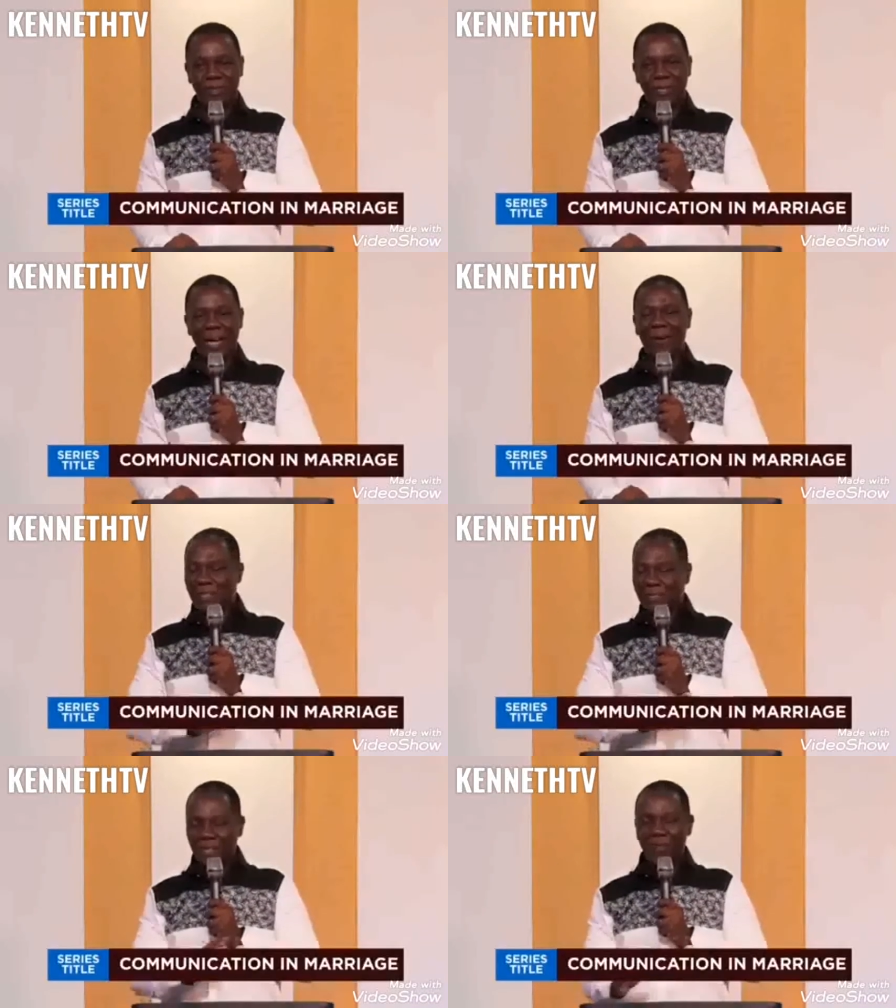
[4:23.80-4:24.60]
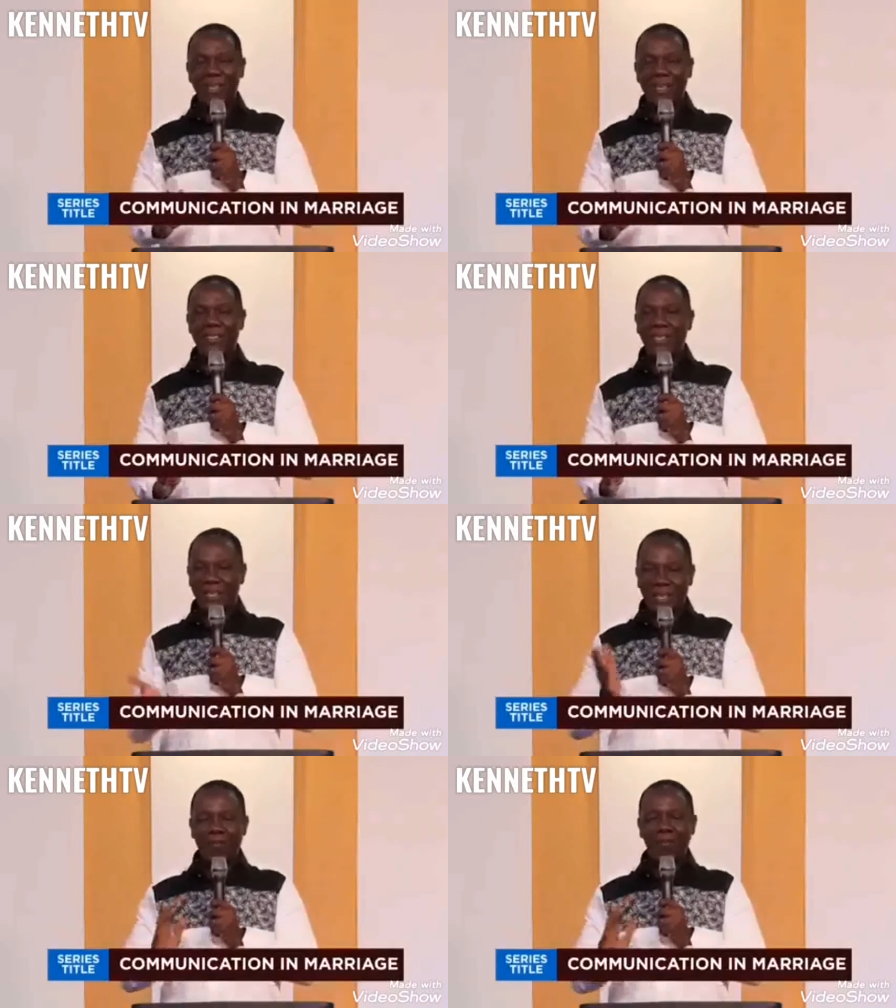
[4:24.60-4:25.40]
After seven years, he
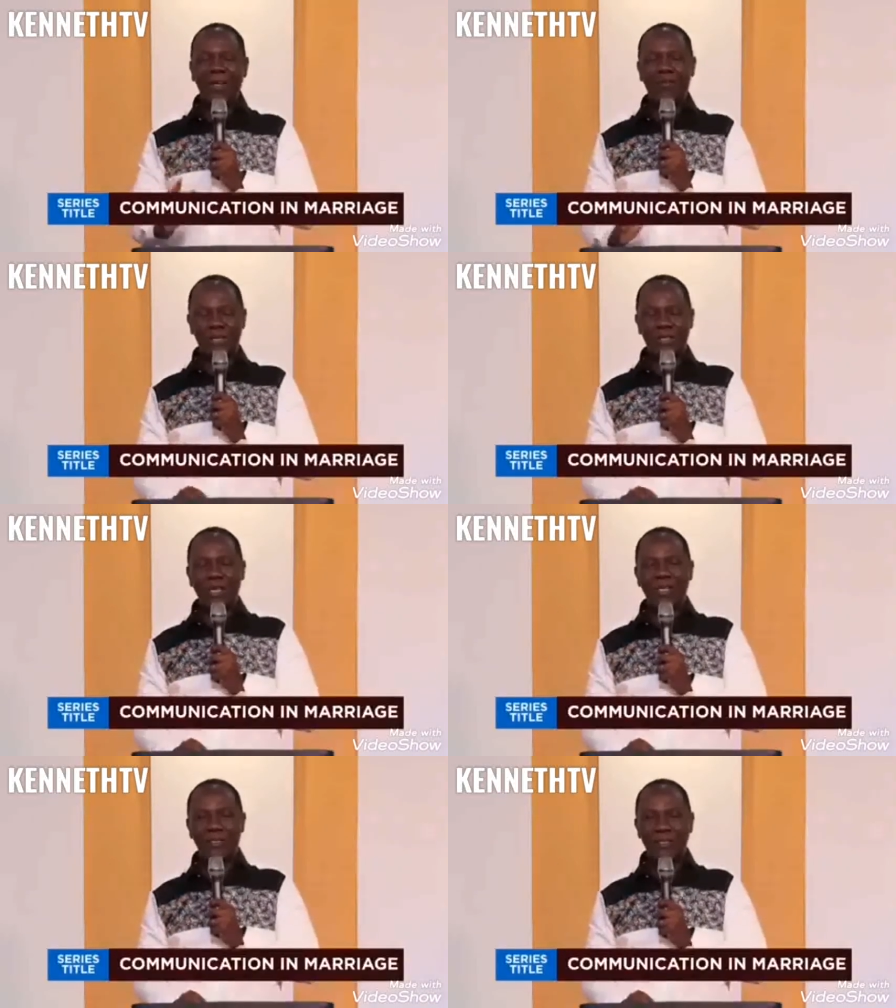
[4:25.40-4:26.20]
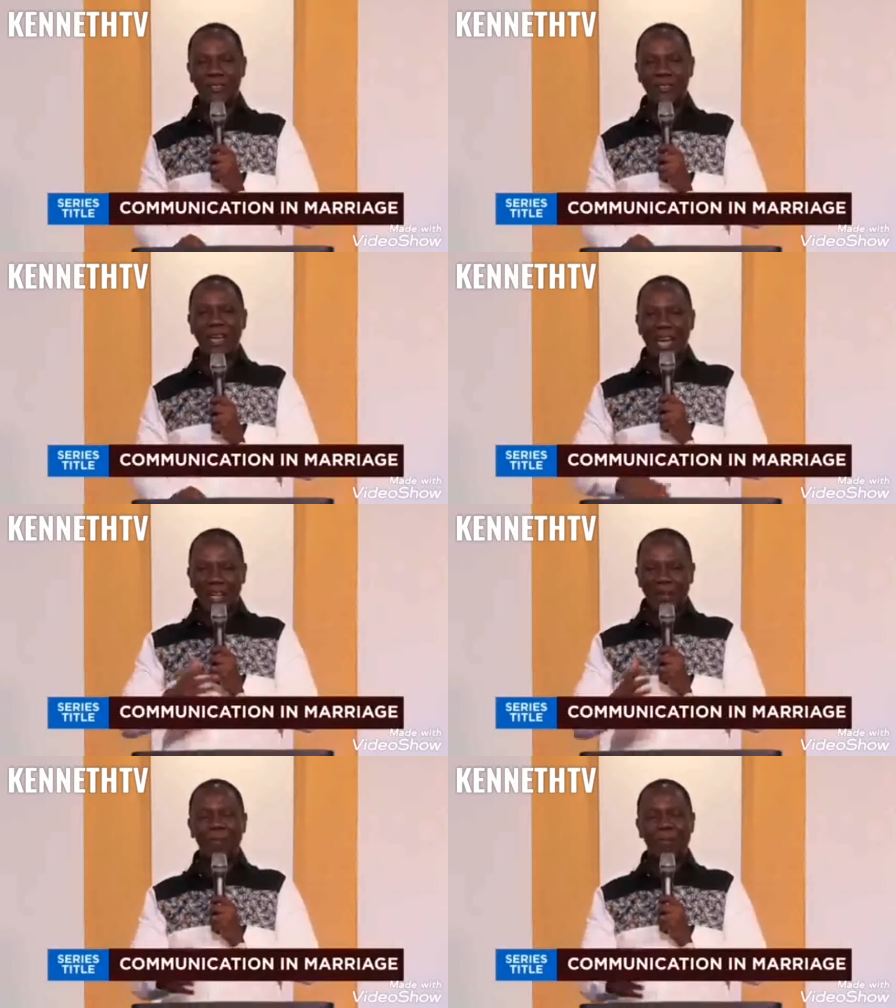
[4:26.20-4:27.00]
came back to his senses and
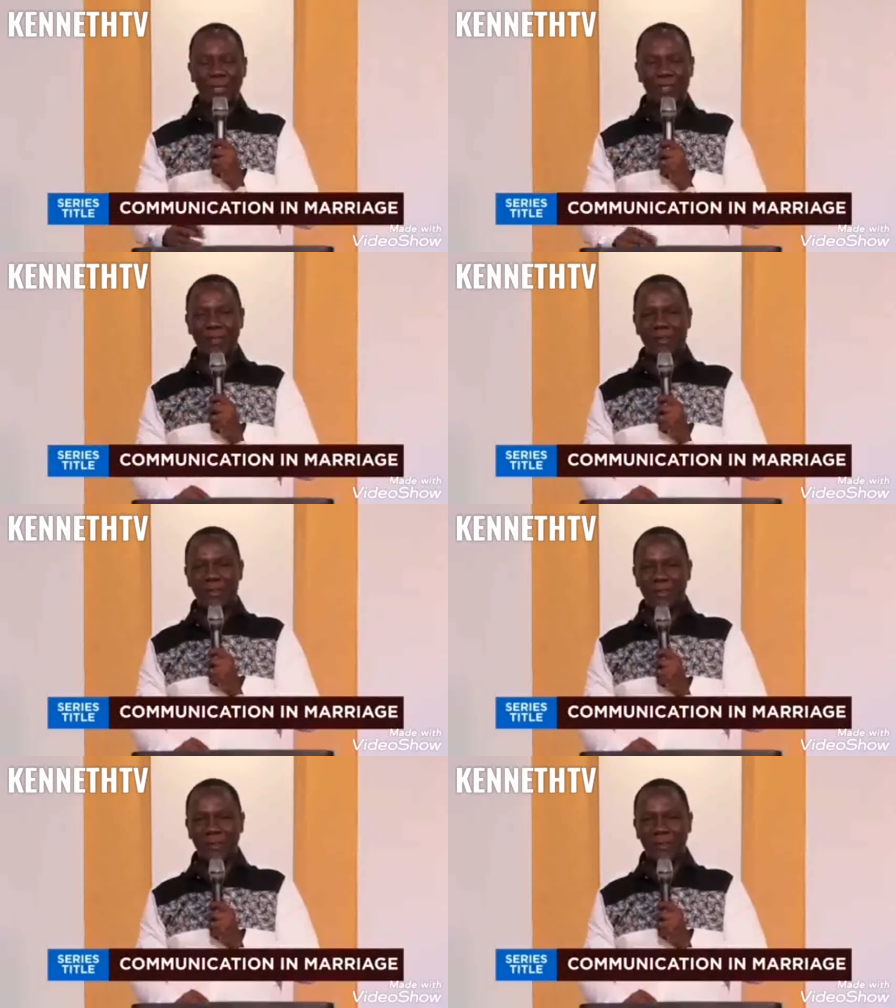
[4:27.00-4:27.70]
he repented.